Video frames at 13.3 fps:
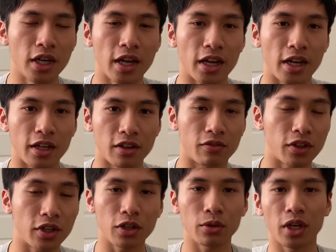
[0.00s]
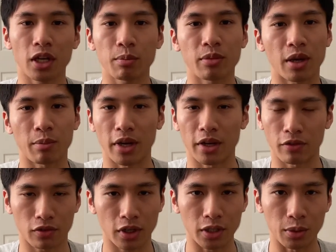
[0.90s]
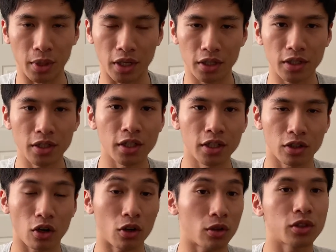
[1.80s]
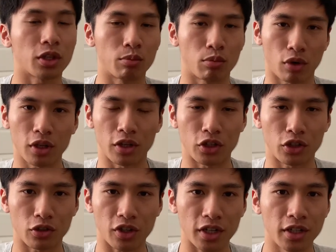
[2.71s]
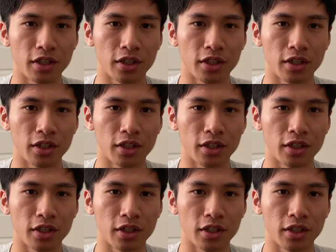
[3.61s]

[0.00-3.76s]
a video game that my friend made called Umbrella Tree.